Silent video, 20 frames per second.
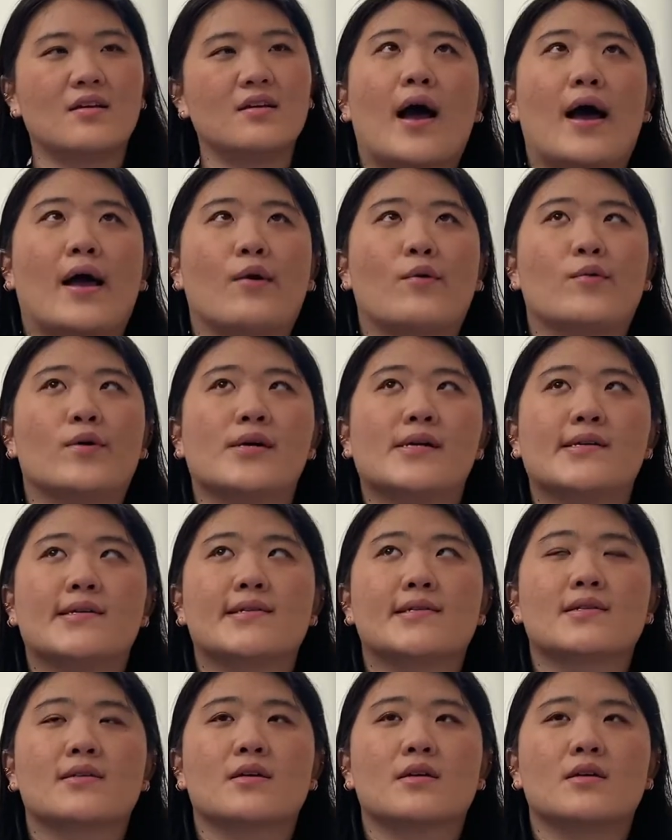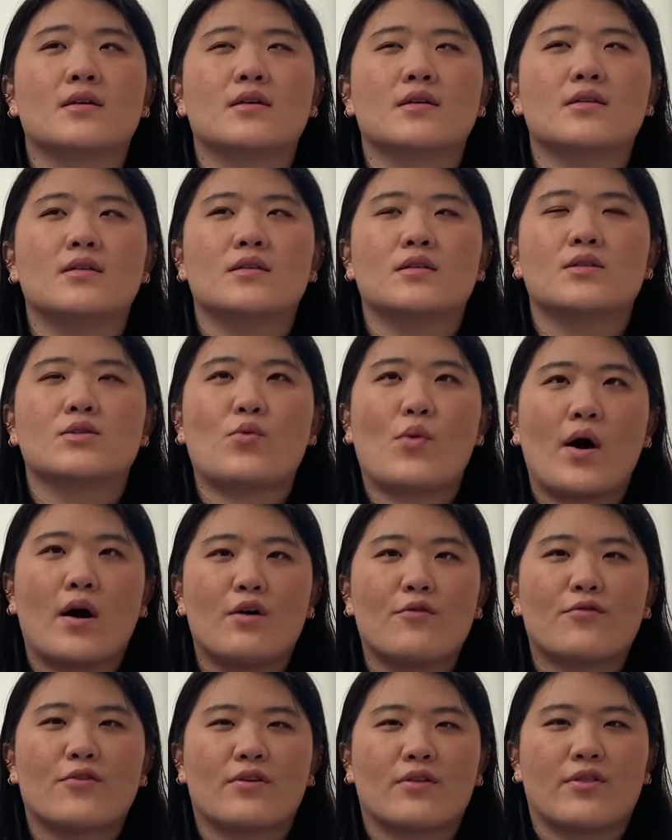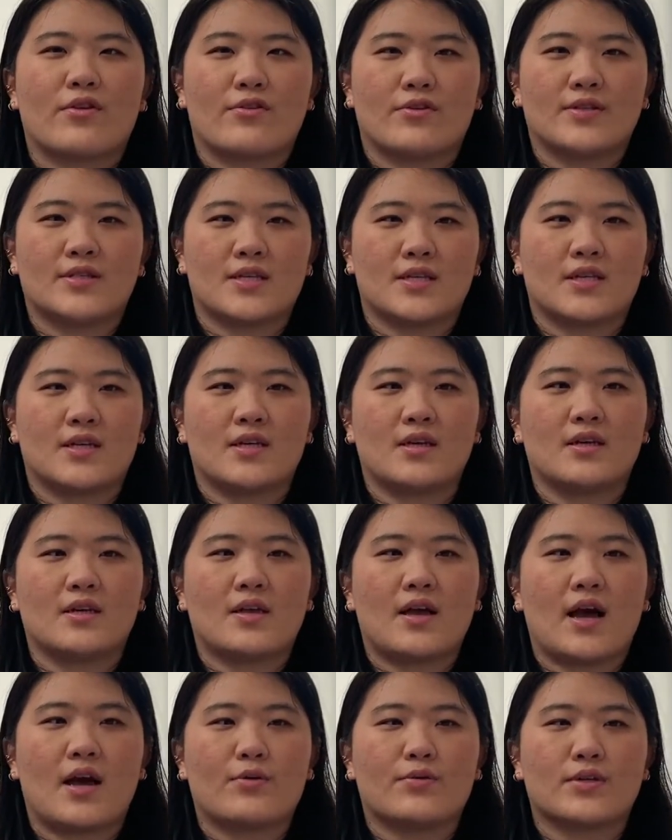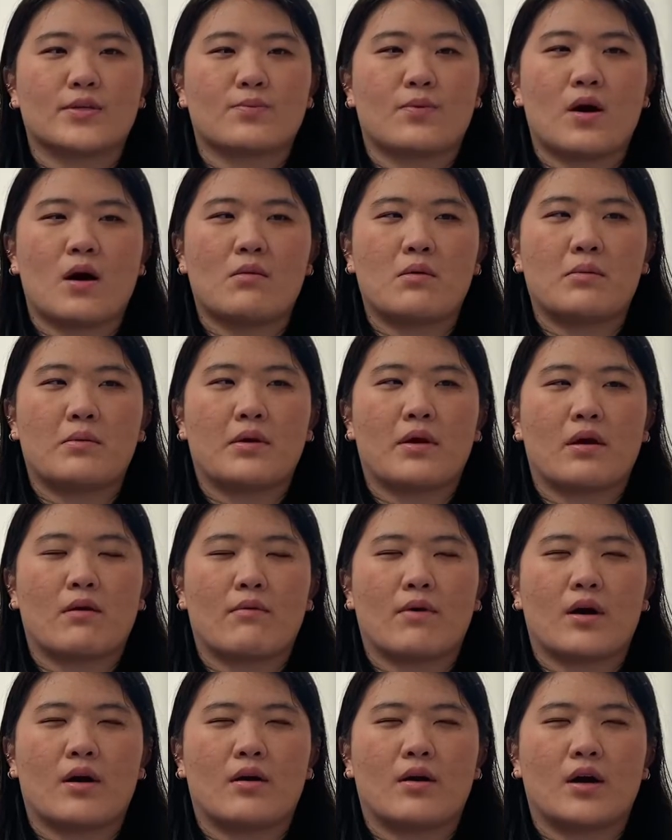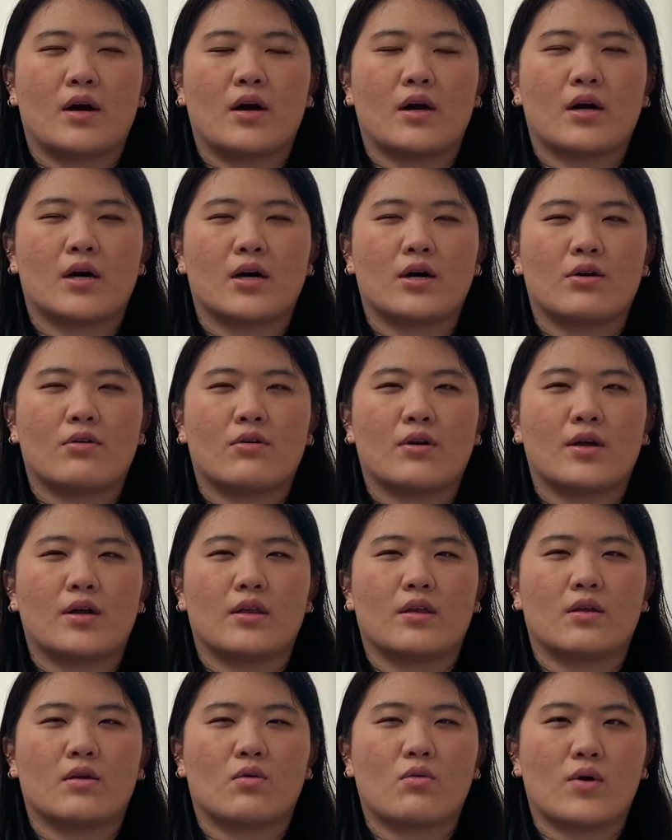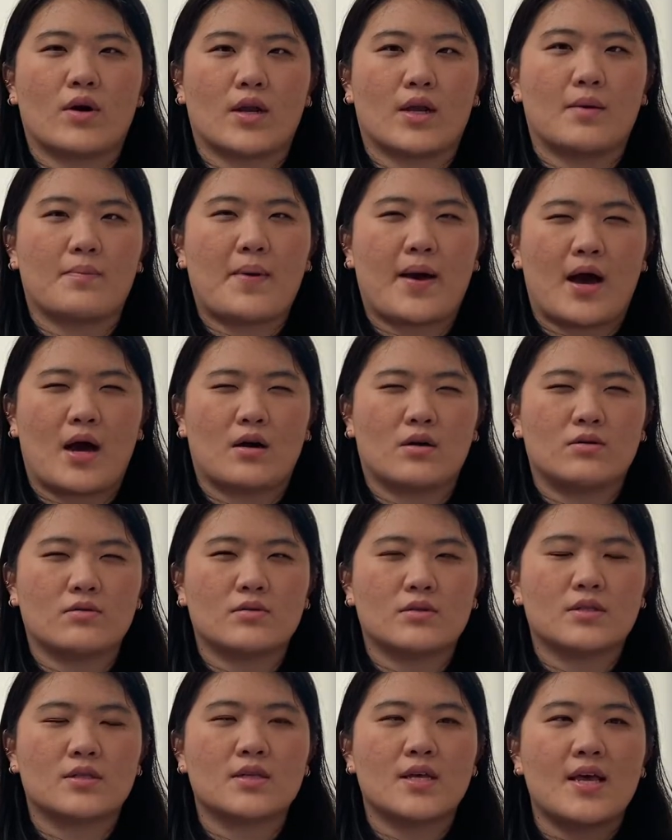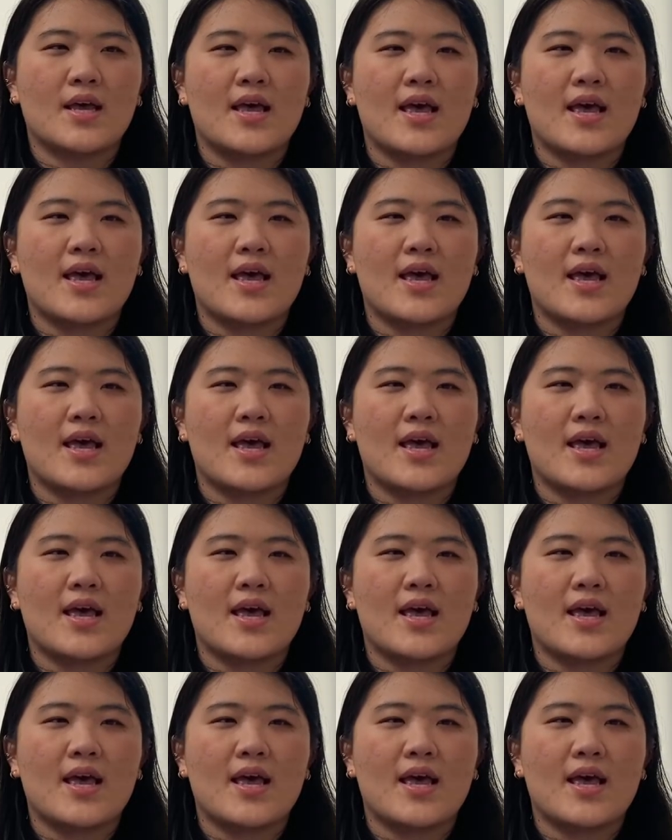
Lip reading: I was 12 or 13. I was probably around 120 pounds.